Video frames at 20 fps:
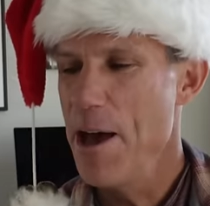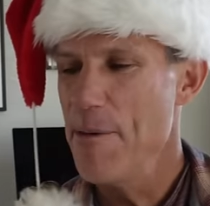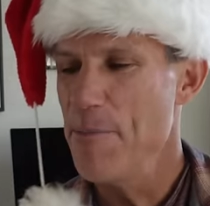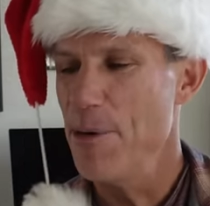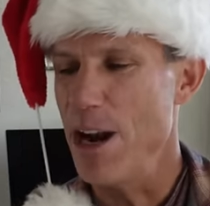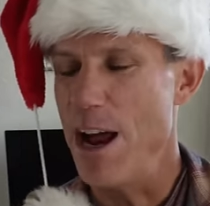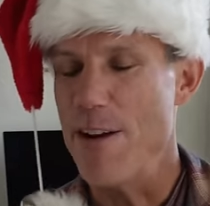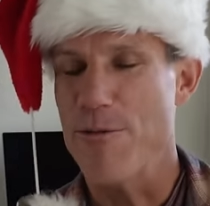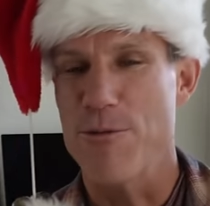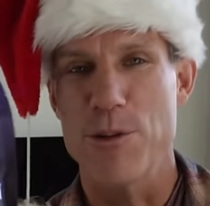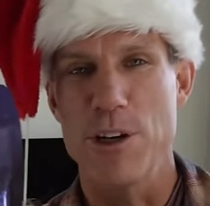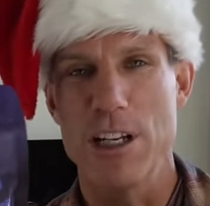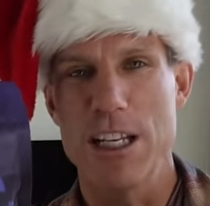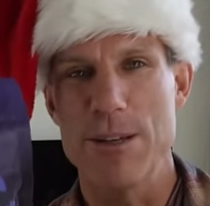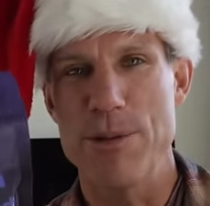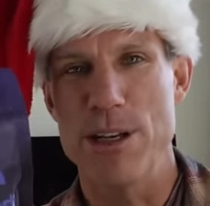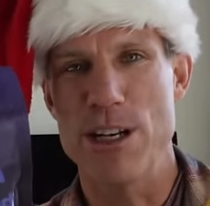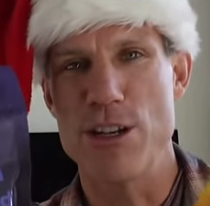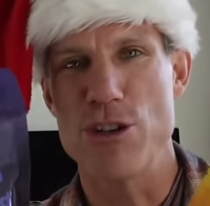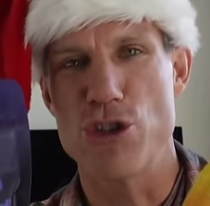But I've
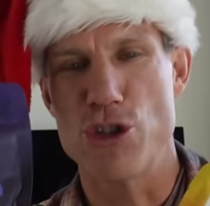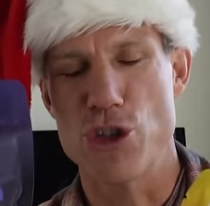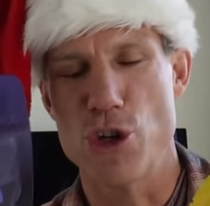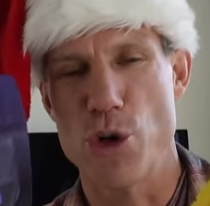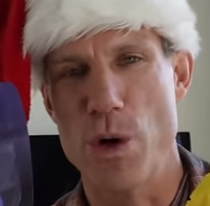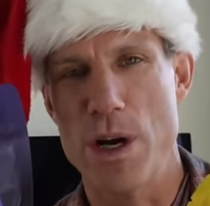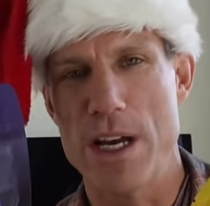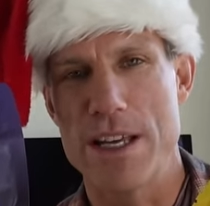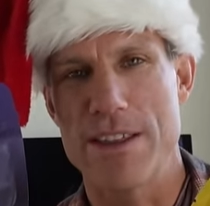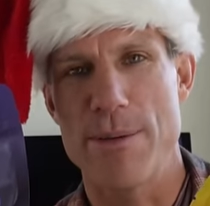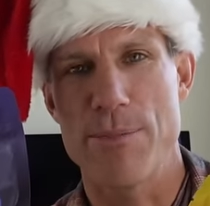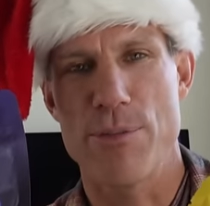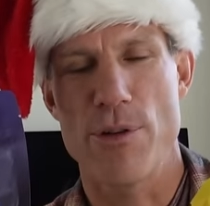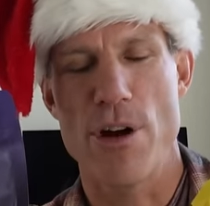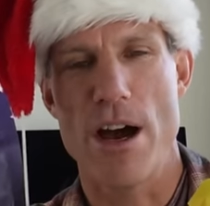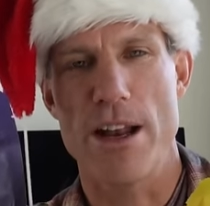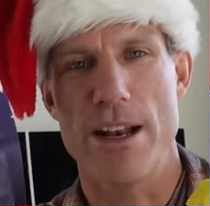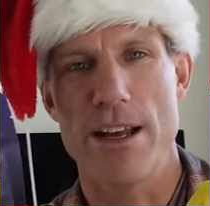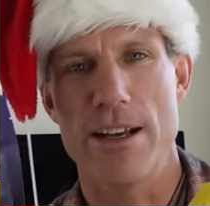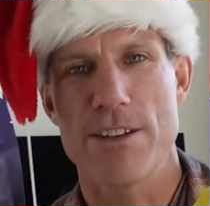really been enjoying the
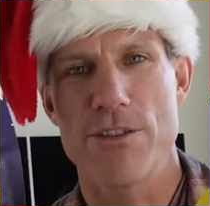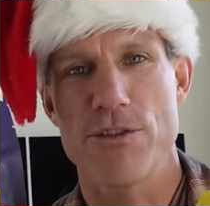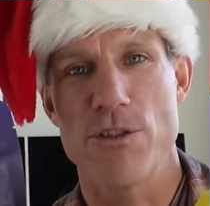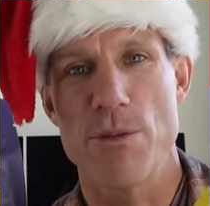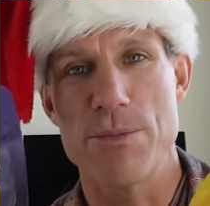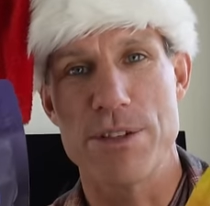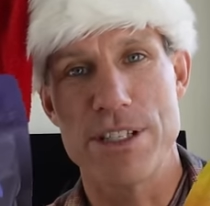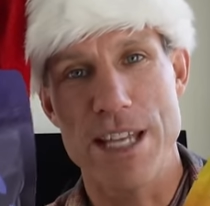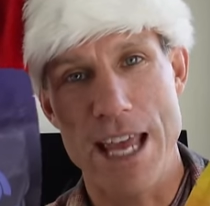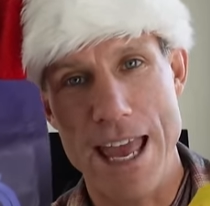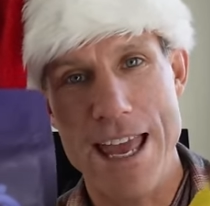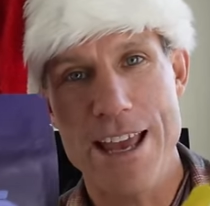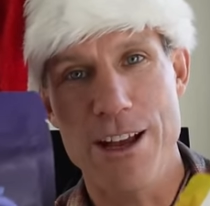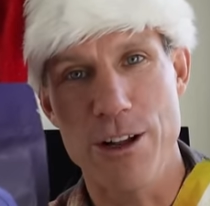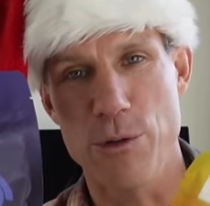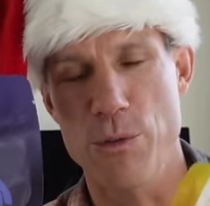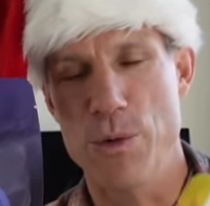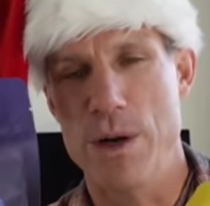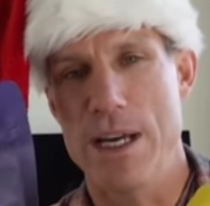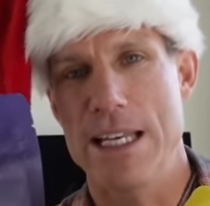products from
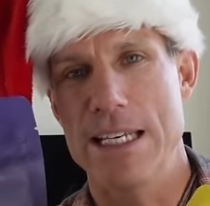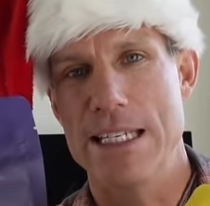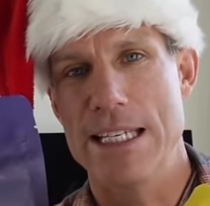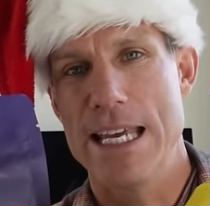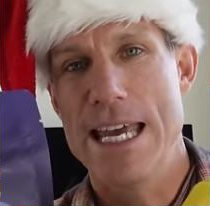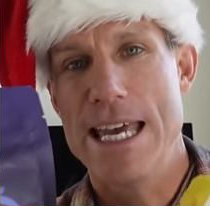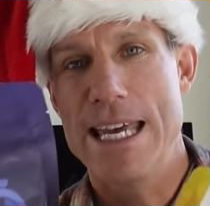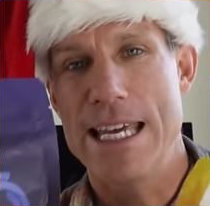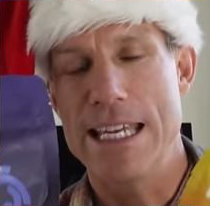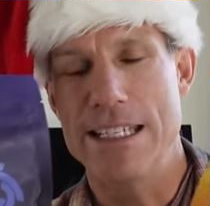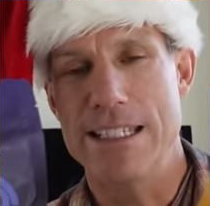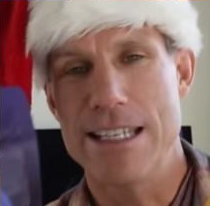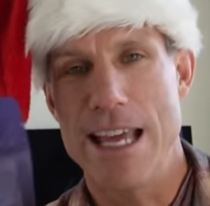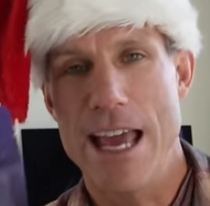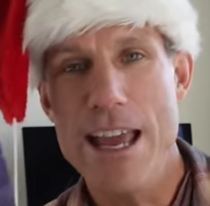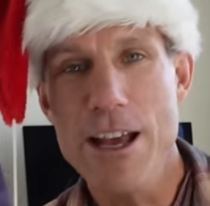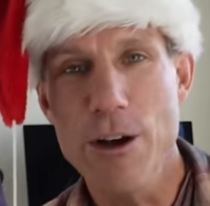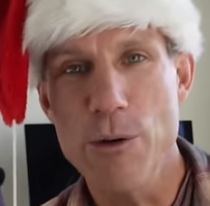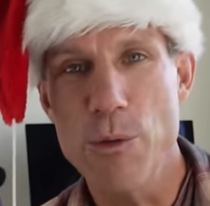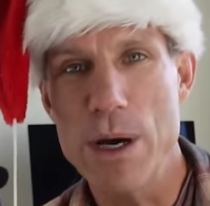Tailwind. And
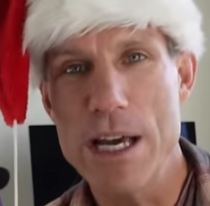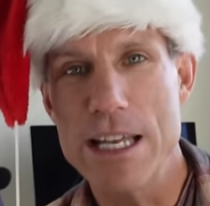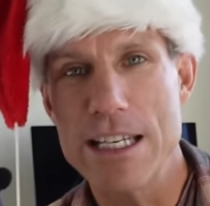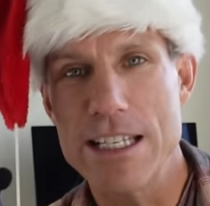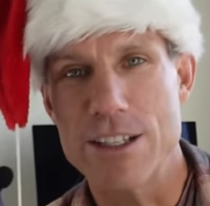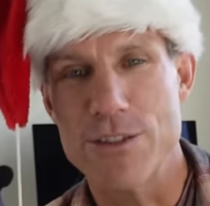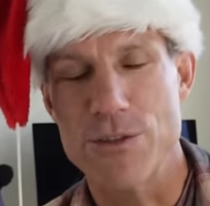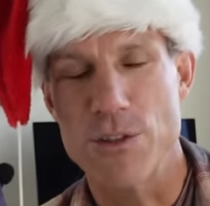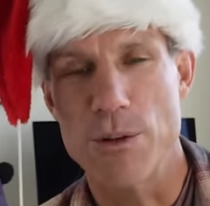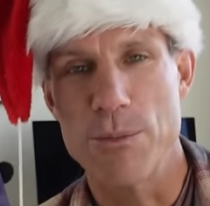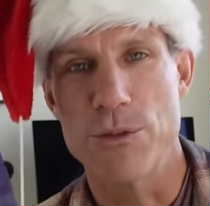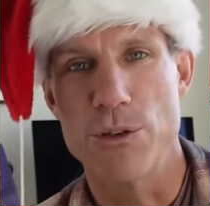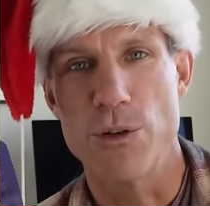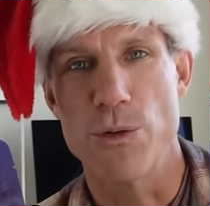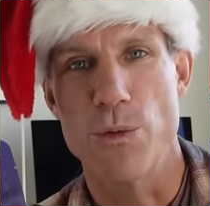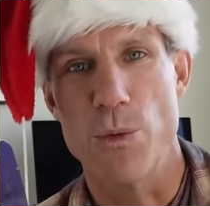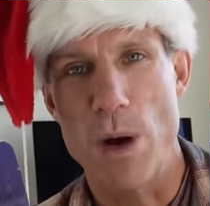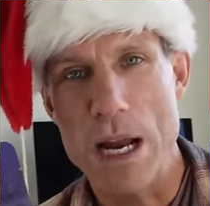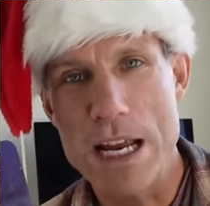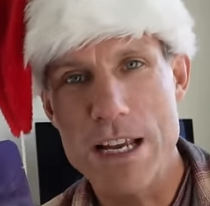Tailwind is from
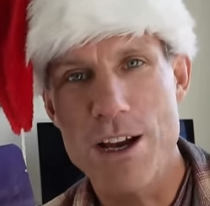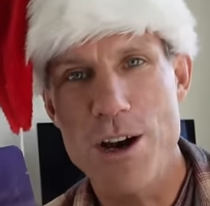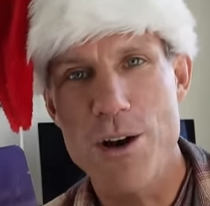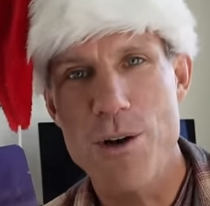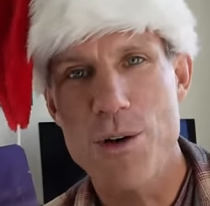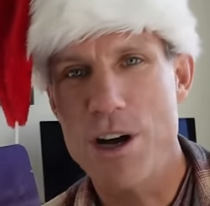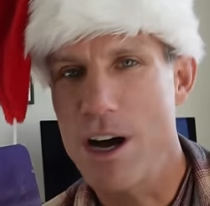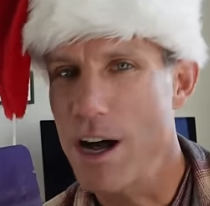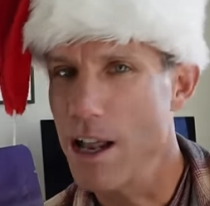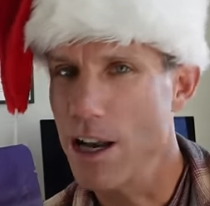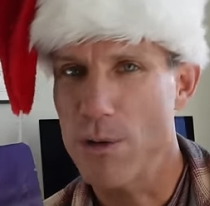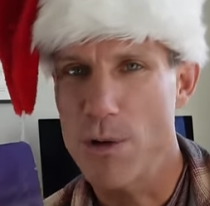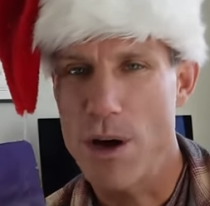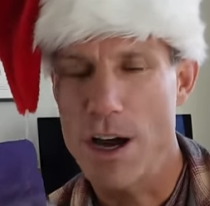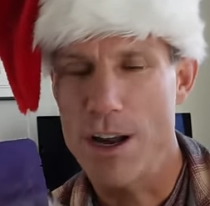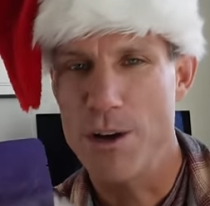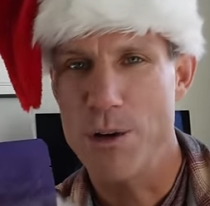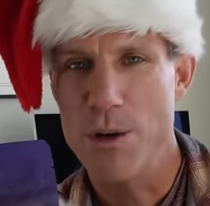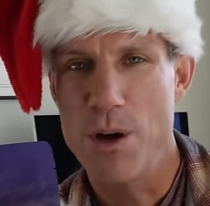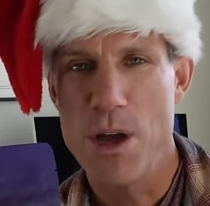Durango,
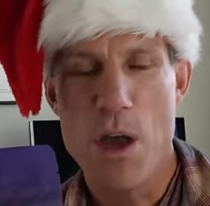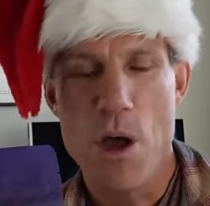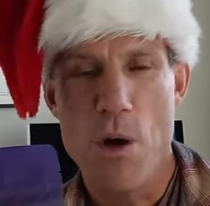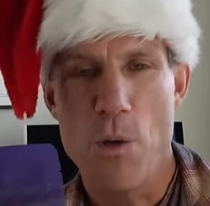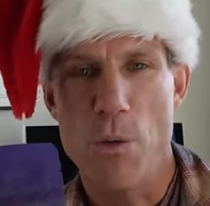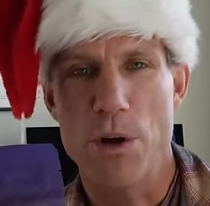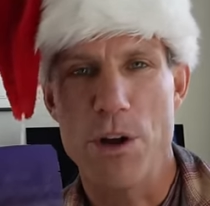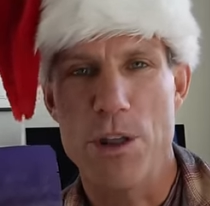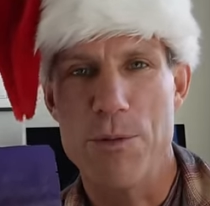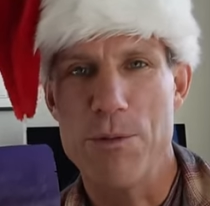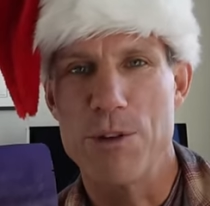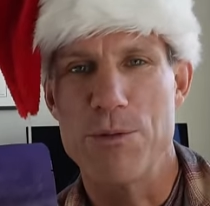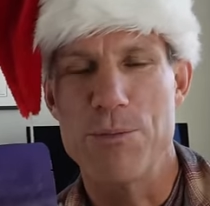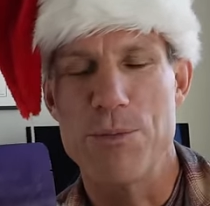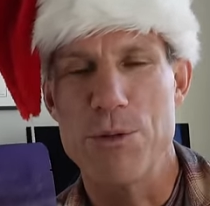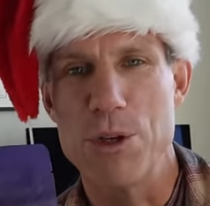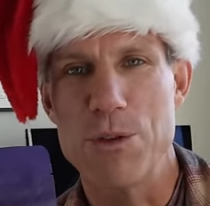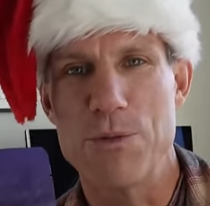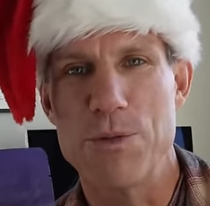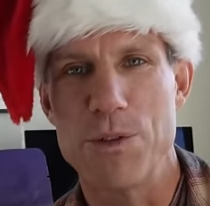Colorado, one of the most
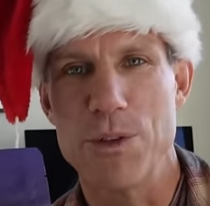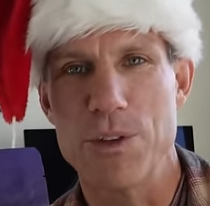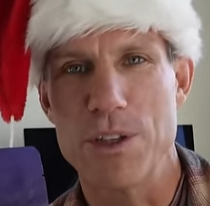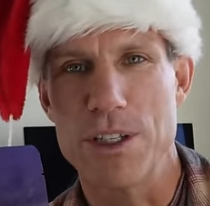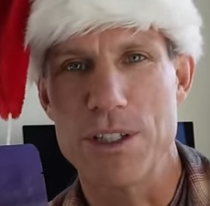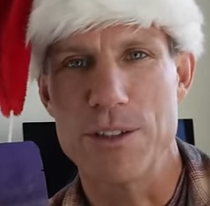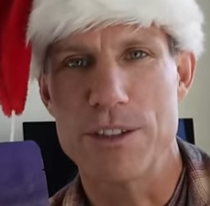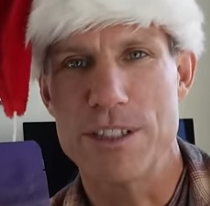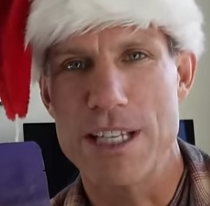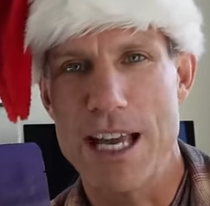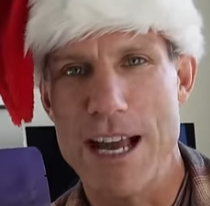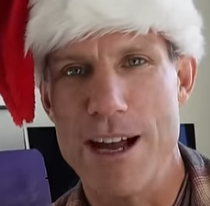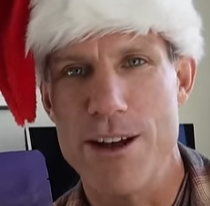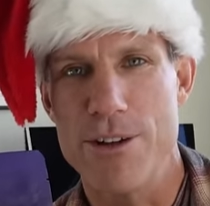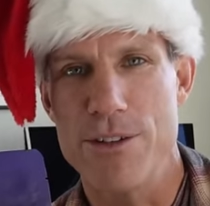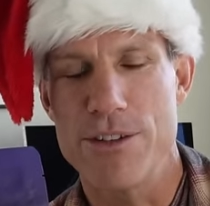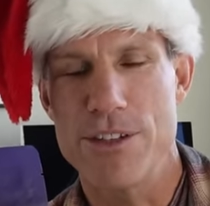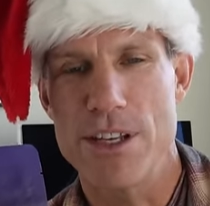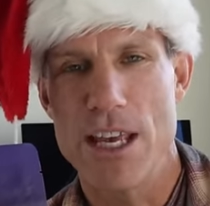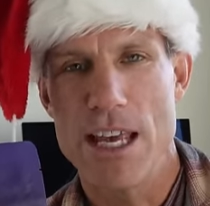beautiful little
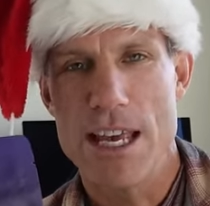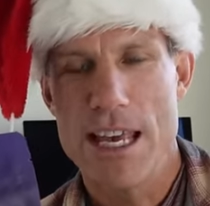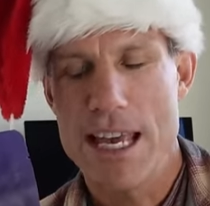towns